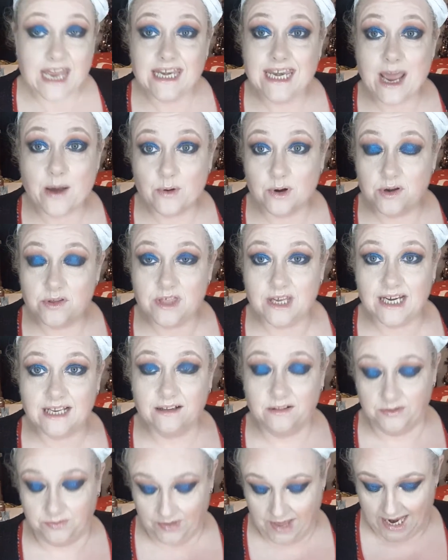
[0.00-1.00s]
Now, another
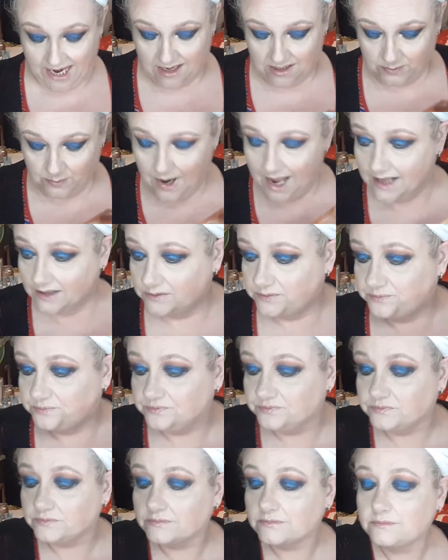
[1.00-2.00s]
little thing as well
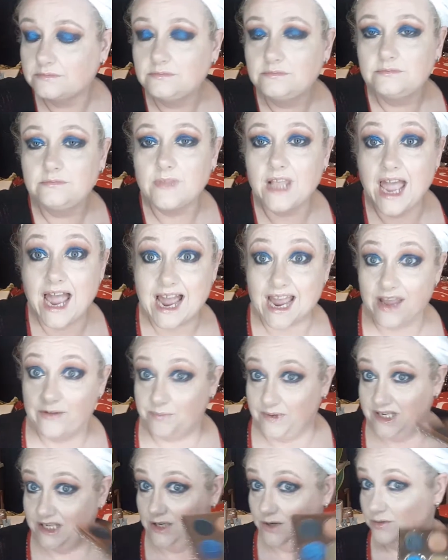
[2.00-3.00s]
I have
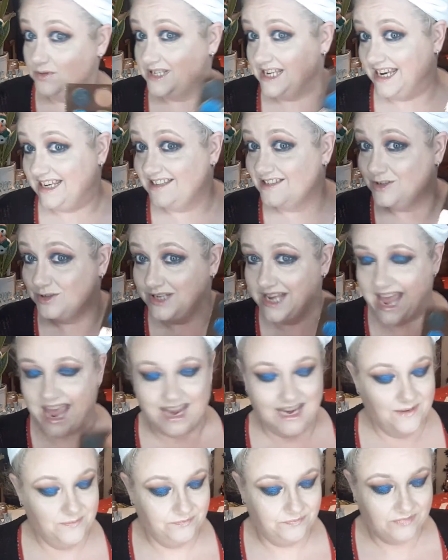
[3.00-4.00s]
been using
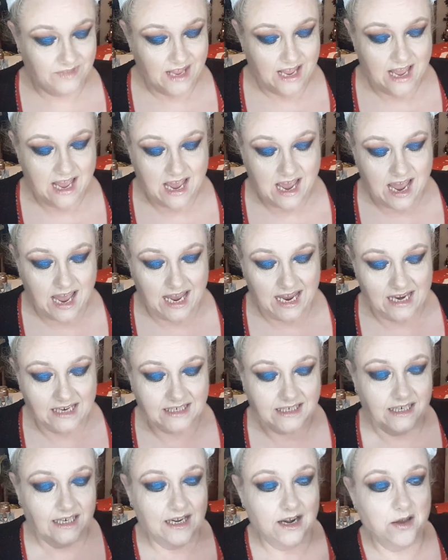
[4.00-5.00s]
today
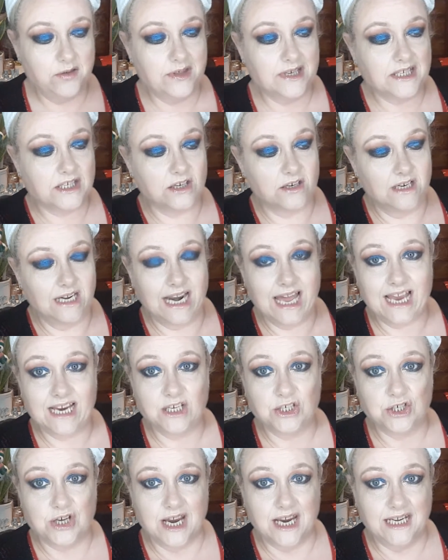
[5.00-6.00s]
is, you know, this
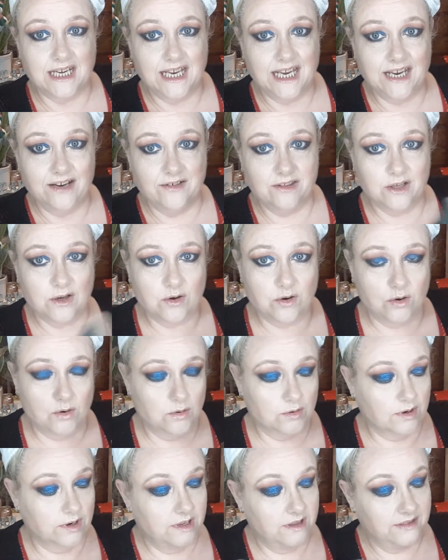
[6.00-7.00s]
light shade here in the
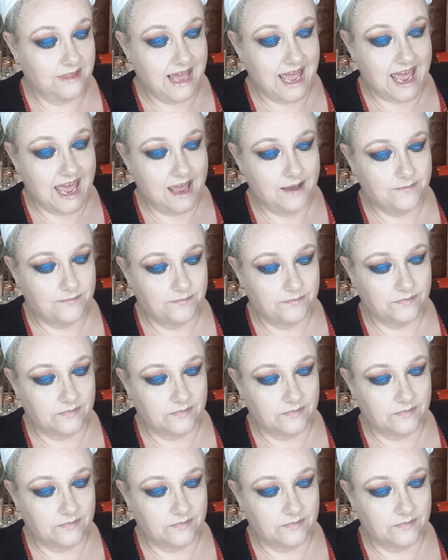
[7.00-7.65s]
corner there.